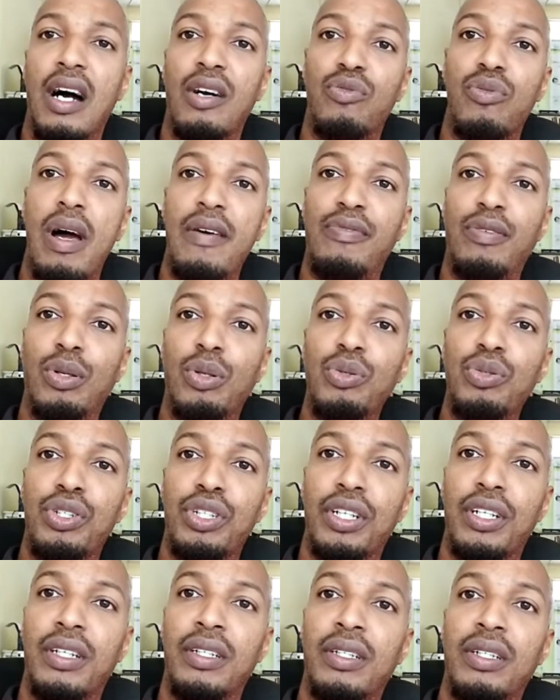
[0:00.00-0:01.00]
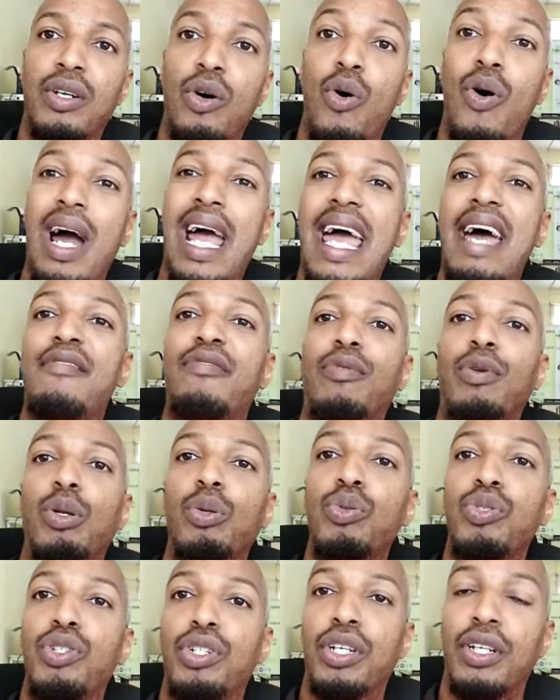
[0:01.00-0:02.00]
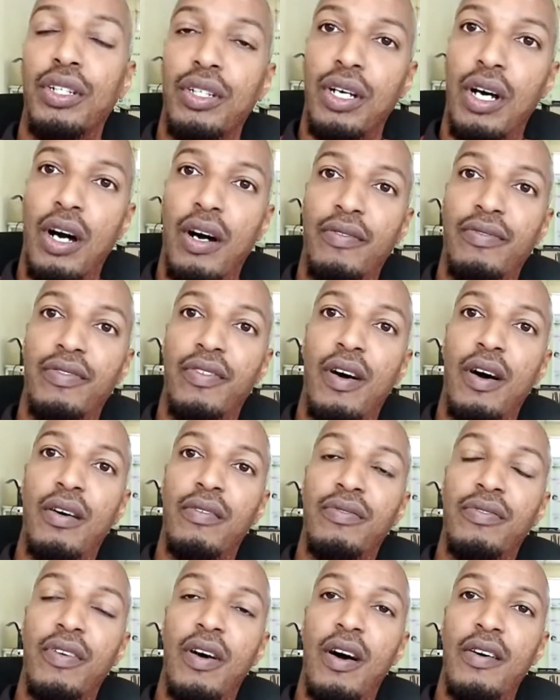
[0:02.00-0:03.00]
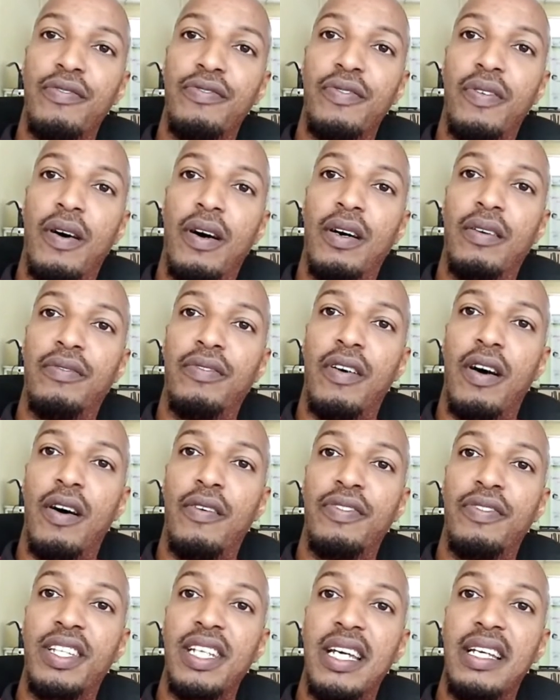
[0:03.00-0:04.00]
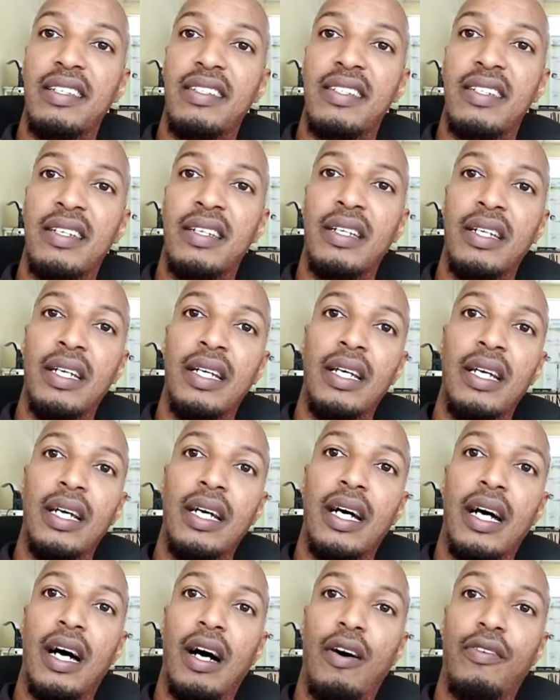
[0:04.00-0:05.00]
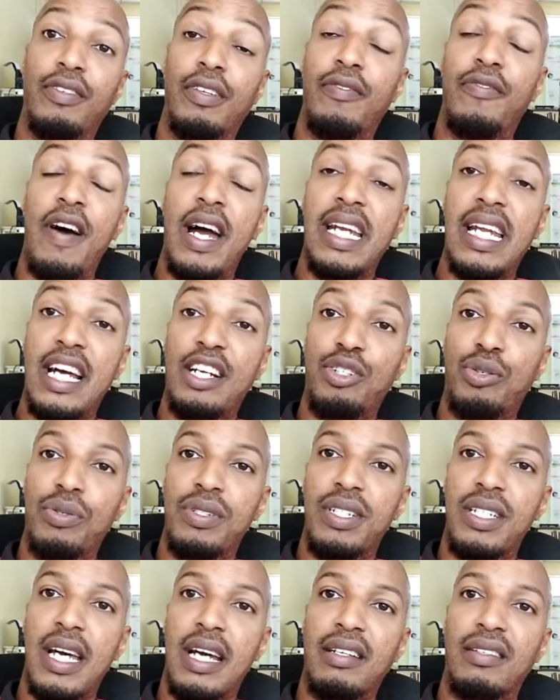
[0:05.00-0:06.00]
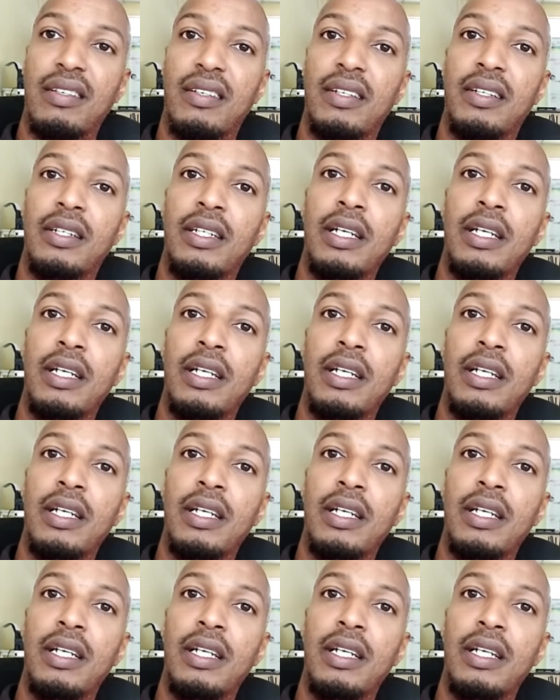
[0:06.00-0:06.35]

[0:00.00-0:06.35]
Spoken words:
revolution or evolution of things, of the financial sector.